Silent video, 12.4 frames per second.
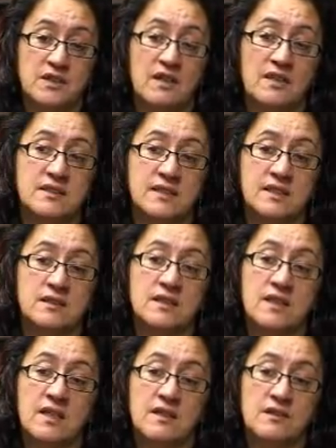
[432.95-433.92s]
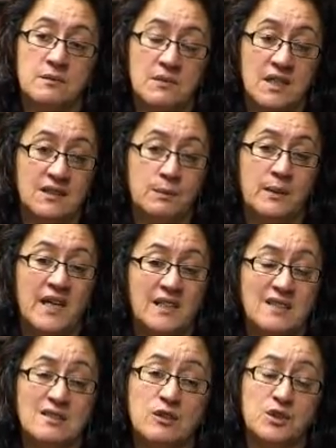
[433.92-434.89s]
I think the Māori
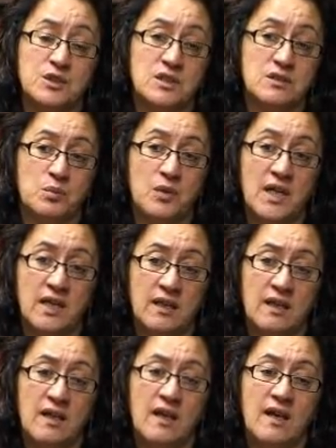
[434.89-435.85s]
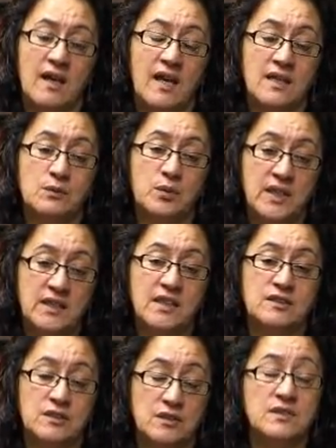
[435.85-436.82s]
Party's lost its way, and we need
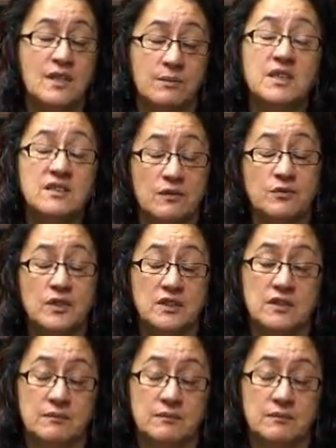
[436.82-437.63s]
to do something different.